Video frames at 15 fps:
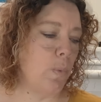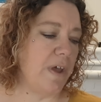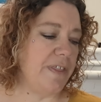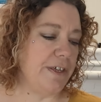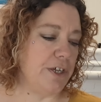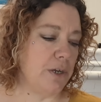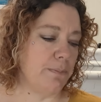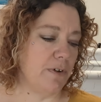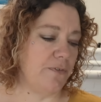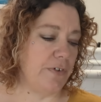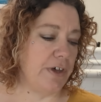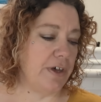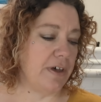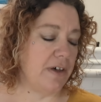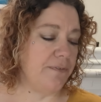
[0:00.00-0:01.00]
Whether you
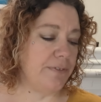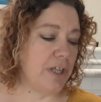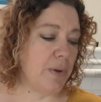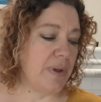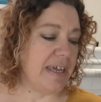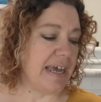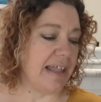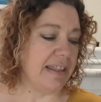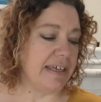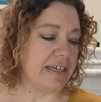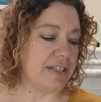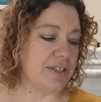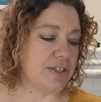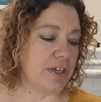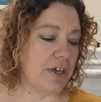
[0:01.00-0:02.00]
prefer a flowy,
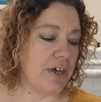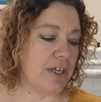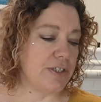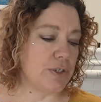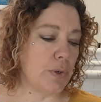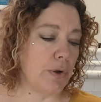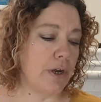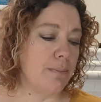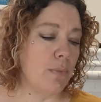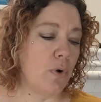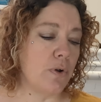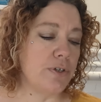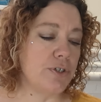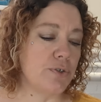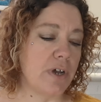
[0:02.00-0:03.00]
elegant skirt or a
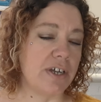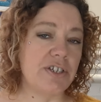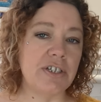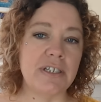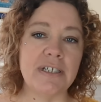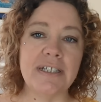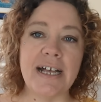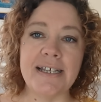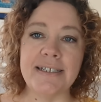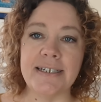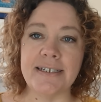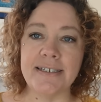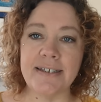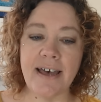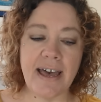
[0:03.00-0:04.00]
more structured,
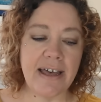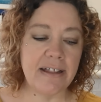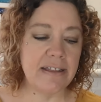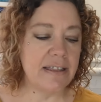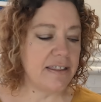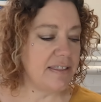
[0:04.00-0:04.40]
classic style,